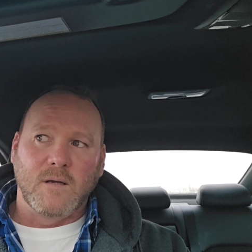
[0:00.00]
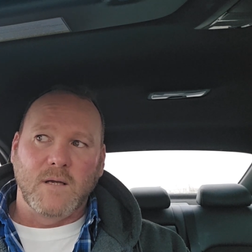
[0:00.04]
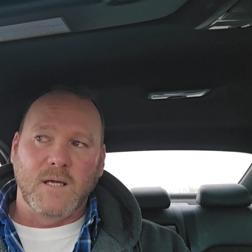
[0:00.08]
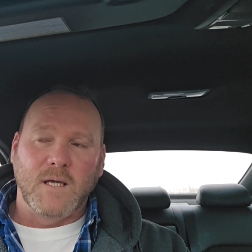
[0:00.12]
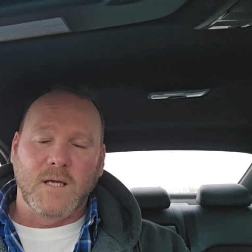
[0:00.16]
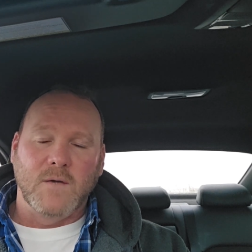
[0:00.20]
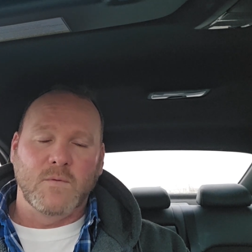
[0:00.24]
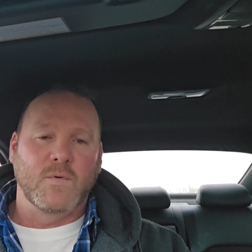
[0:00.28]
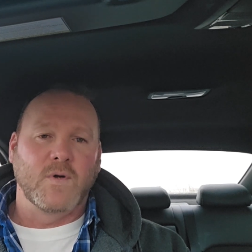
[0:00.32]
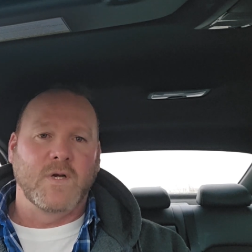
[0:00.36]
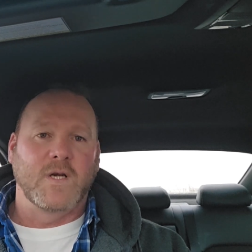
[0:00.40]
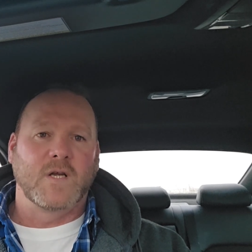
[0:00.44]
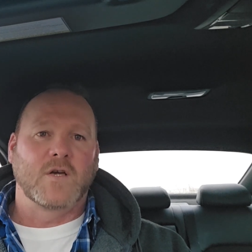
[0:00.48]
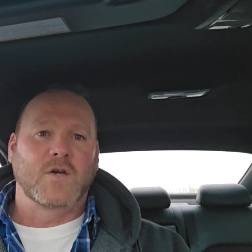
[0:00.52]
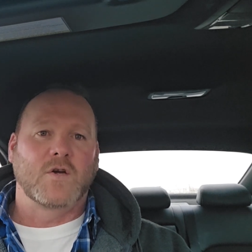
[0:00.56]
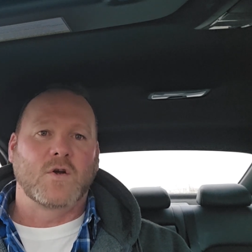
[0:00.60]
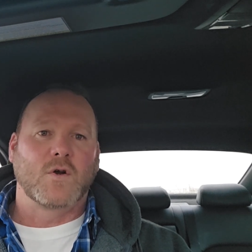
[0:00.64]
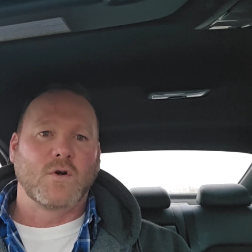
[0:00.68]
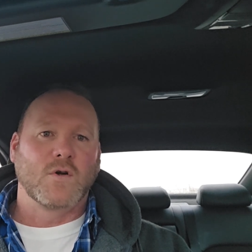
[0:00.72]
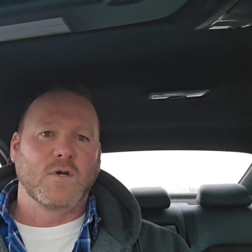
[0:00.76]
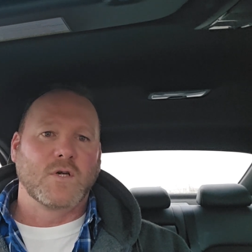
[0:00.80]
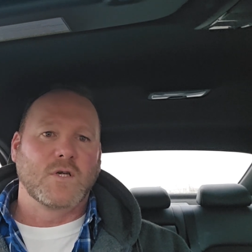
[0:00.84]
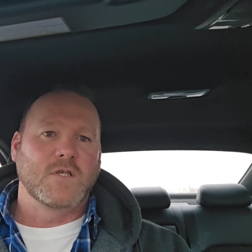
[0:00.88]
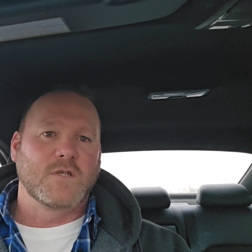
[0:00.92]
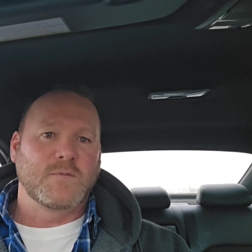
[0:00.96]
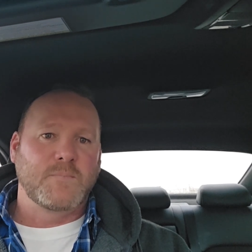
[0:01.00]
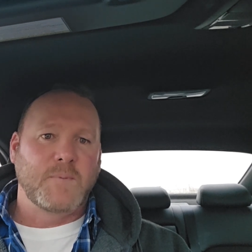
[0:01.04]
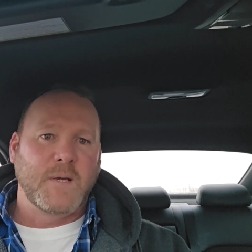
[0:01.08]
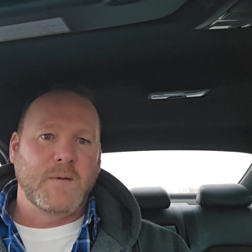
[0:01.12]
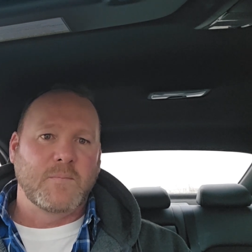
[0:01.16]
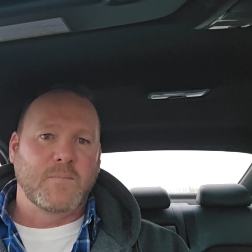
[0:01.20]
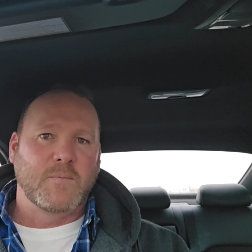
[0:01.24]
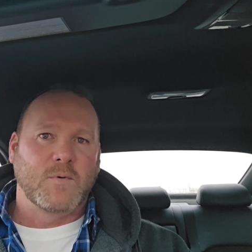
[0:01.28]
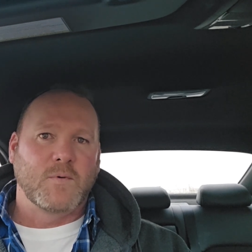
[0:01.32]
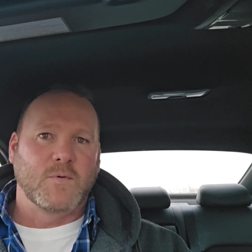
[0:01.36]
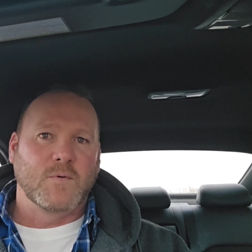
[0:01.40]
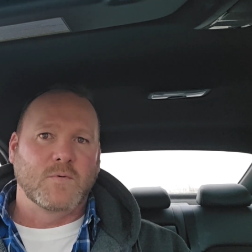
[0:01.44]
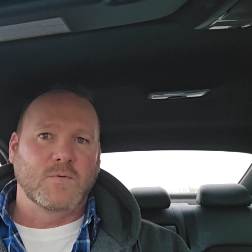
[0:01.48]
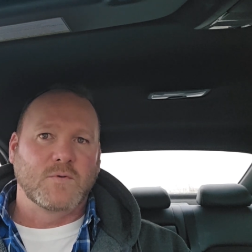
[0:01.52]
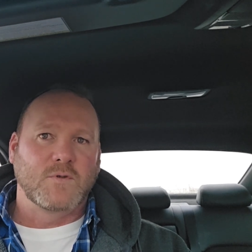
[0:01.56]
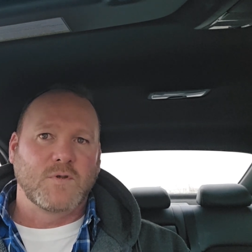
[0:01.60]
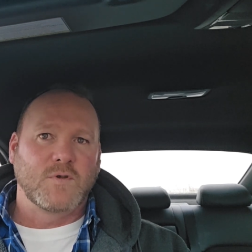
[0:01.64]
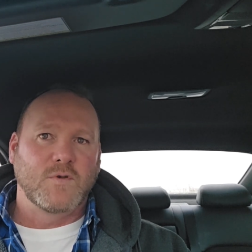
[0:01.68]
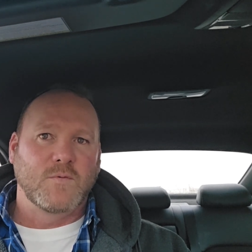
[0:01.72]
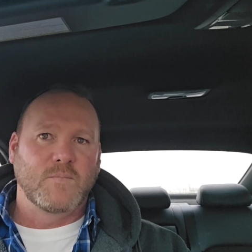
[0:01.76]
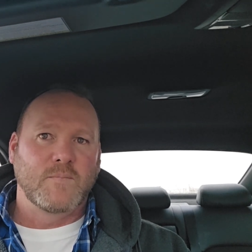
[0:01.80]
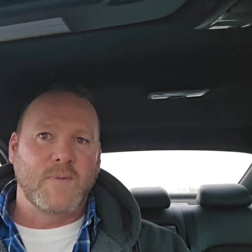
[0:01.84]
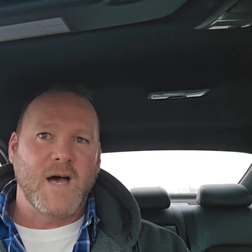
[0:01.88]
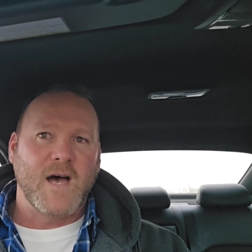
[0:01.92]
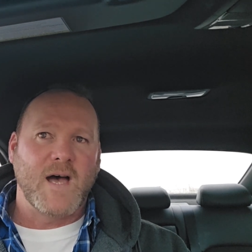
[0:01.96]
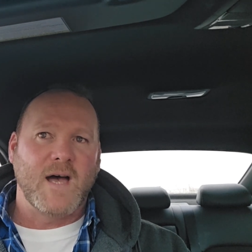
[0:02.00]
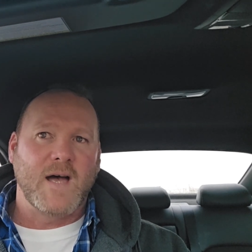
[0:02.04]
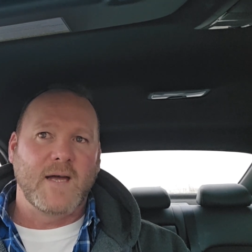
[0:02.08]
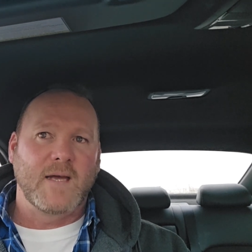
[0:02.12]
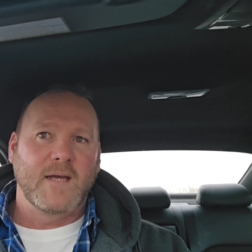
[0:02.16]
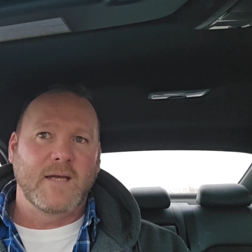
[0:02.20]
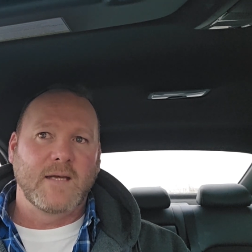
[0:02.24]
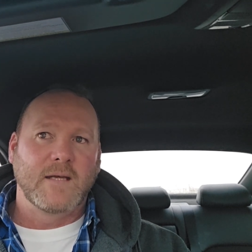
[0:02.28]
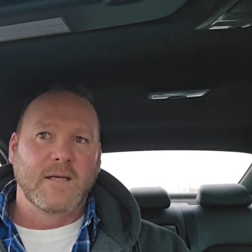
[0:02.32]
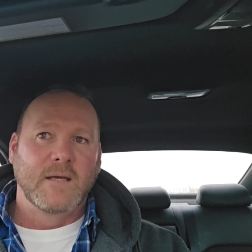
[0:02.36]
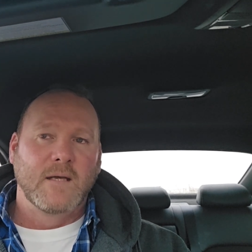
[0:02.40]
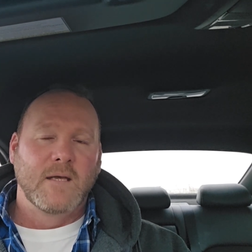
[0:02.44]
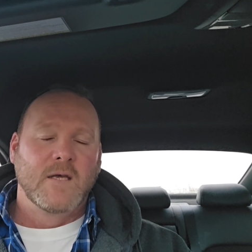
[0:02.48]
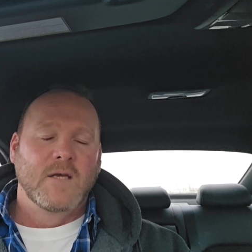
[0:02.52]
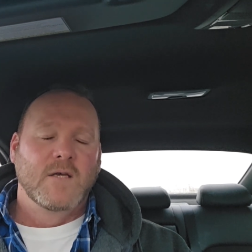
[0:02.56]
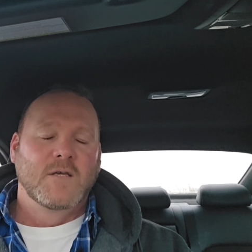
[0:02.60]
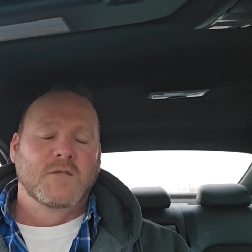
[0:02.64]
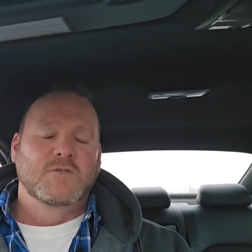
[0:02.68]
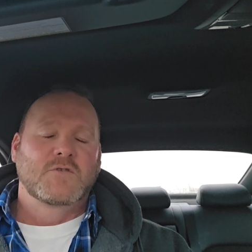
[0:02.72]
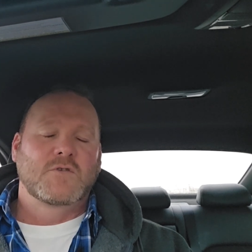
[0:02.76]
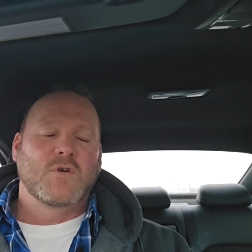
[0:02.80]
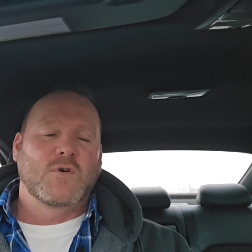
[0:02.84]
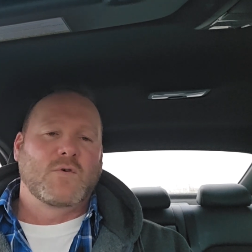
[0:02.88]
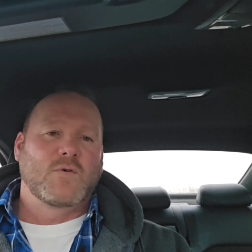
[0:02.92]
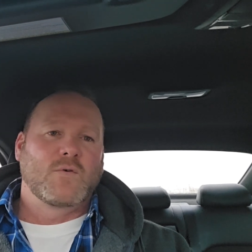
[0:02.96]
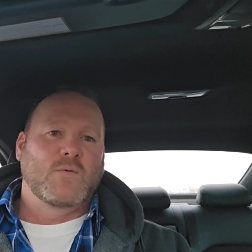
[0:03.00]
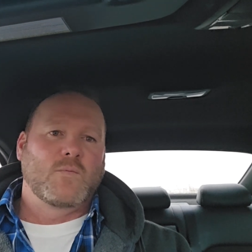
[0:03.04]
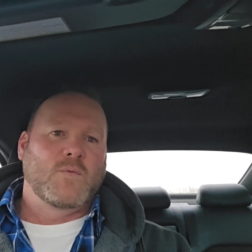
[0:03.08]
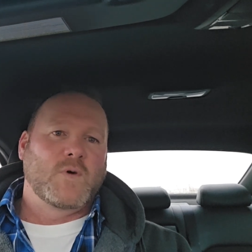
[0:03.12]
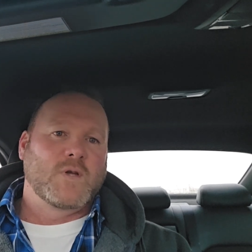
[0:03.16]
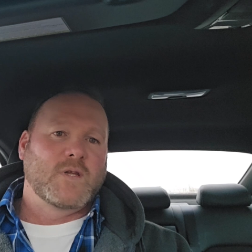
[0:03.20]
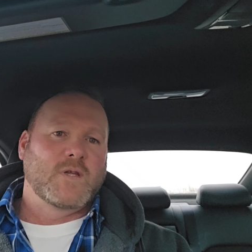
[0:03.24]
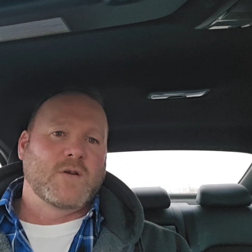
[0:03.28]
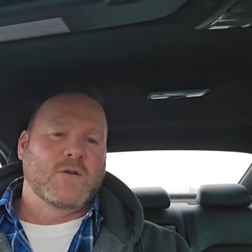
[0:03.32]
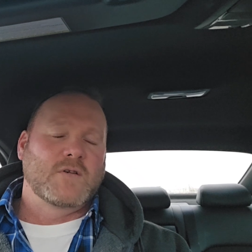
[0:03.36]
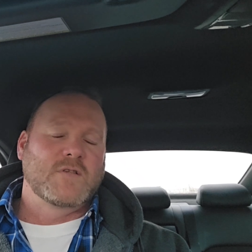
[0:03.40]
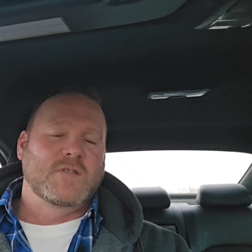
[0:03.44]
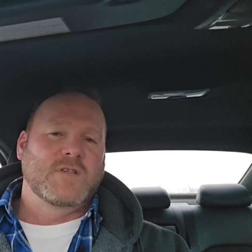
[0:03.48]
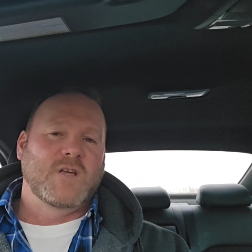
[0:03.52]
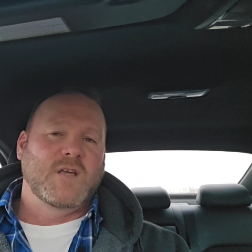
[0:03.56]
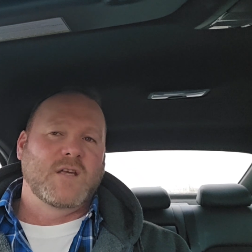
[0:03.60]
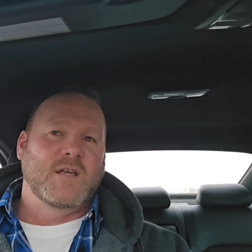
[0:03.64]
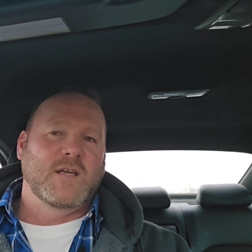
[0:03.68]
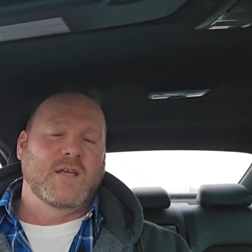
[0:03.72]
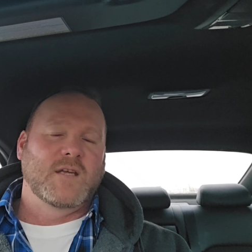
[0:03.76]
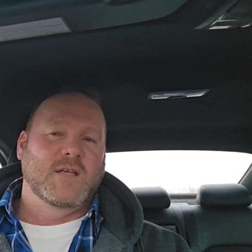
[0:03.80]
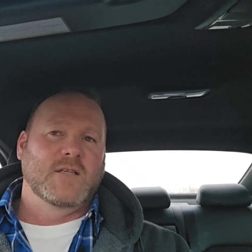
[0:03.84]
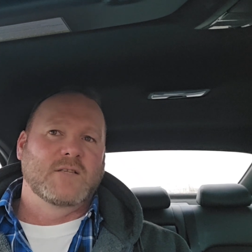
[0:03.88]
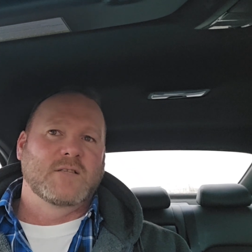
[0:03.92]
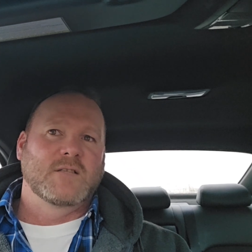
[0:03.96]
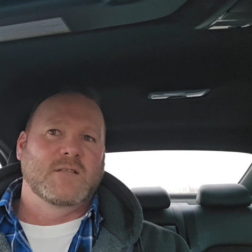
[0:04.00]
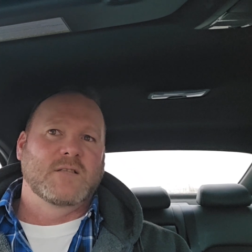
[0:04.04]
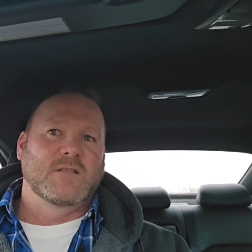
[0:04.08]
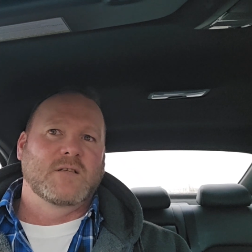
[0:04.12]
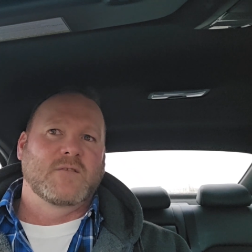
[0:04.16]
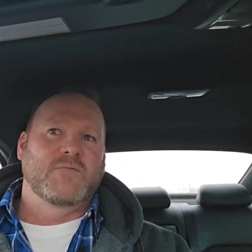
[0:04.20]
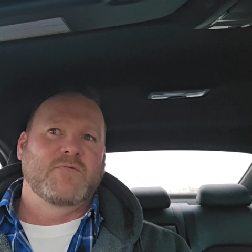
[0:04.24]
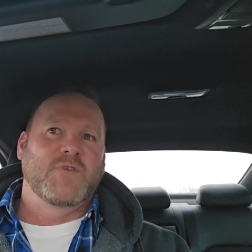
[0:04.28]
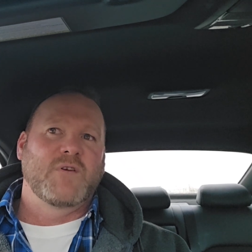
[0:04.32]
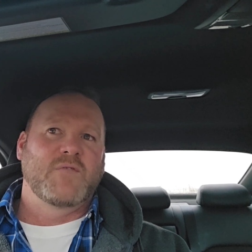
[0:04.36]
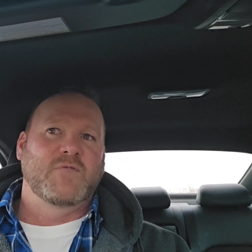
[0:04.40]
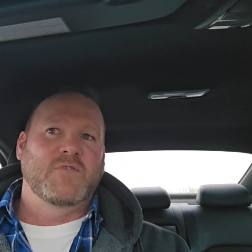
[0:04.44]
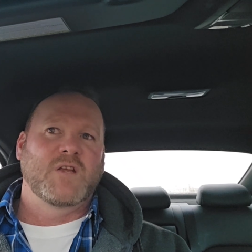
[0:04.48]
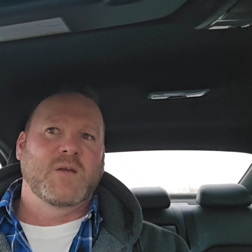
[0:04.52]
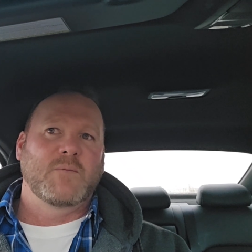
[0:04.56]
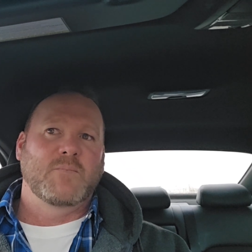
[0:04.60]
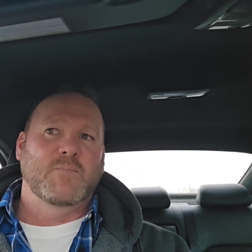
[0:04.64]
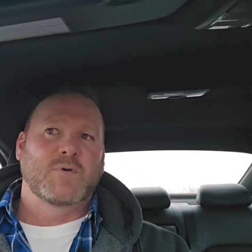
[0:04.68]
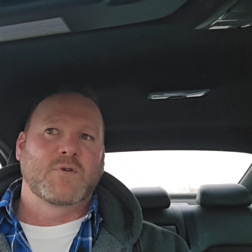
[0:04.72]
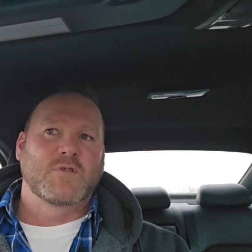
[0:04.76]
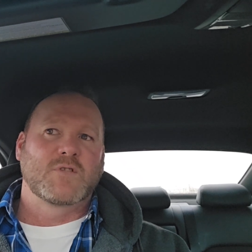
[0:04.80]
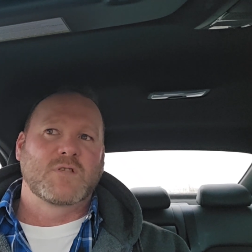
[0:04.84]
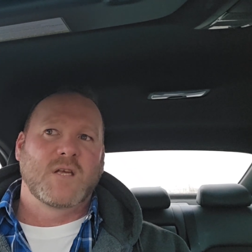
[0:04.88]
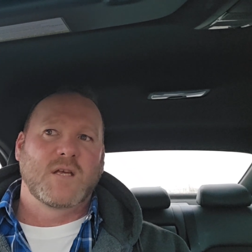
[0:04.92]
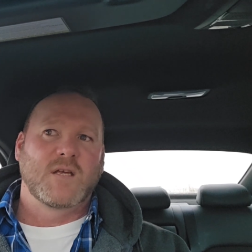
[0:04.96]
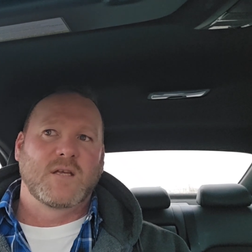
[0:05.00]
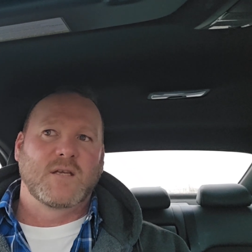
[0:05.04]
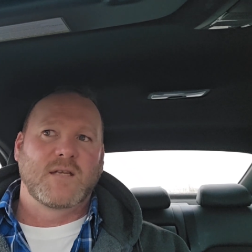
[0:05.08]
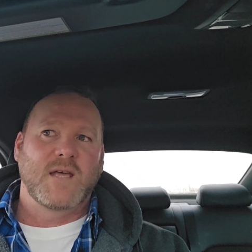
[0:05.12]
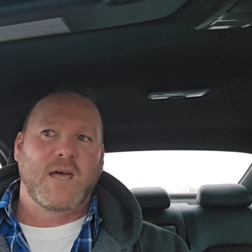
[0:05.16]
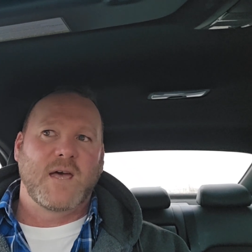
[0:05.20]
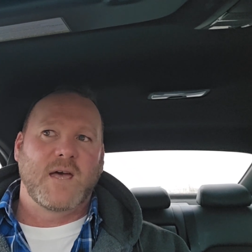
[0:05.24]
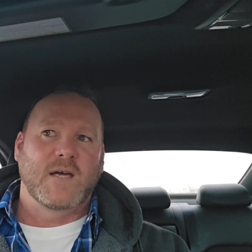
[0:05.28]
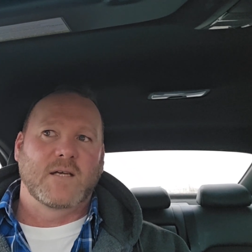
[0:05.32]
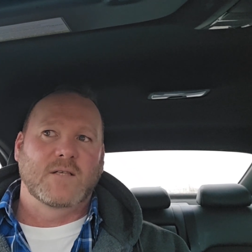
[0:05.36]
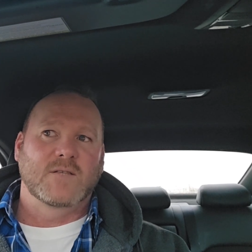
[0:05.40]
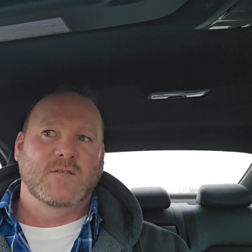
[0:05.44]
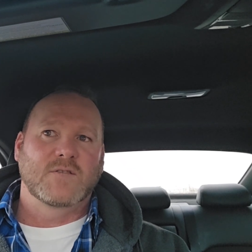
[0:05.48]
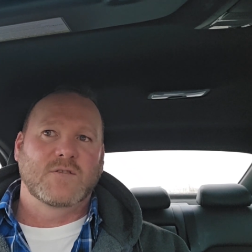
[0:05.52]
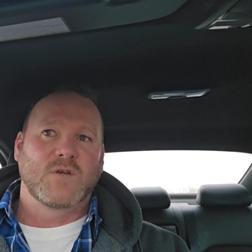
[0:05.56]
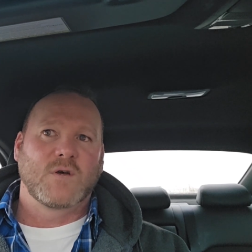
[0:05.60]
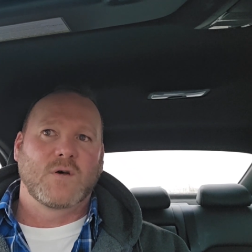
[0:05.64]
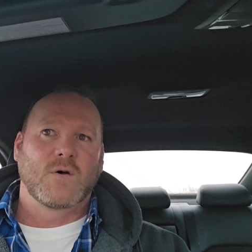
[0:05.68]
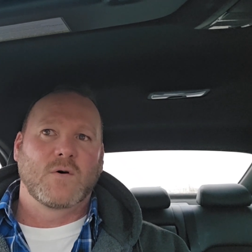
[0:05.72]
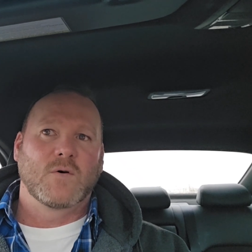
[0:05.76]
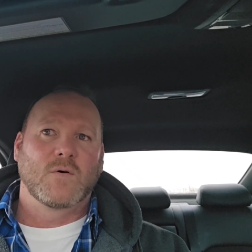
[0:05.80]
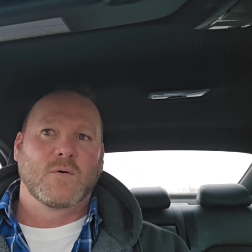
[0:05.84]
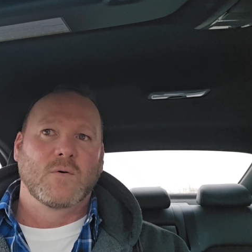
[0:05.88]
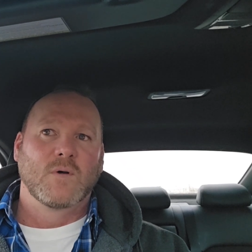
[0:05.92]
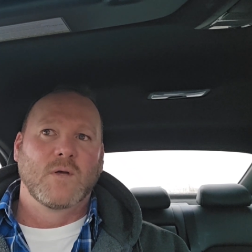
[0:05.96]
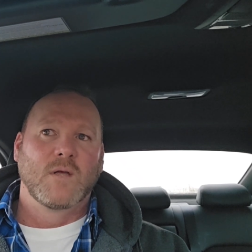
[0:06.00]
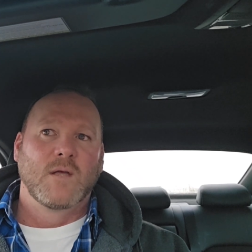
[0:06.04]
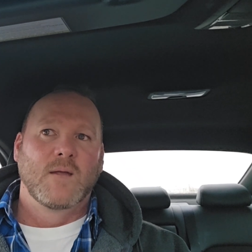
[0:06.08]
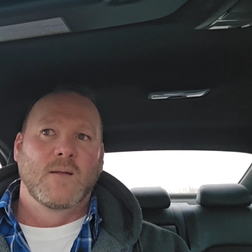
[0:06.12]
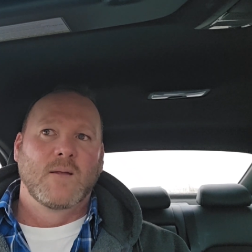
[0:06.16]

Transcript: it would encourage people to buy. So what they're saying is a 15% tax. So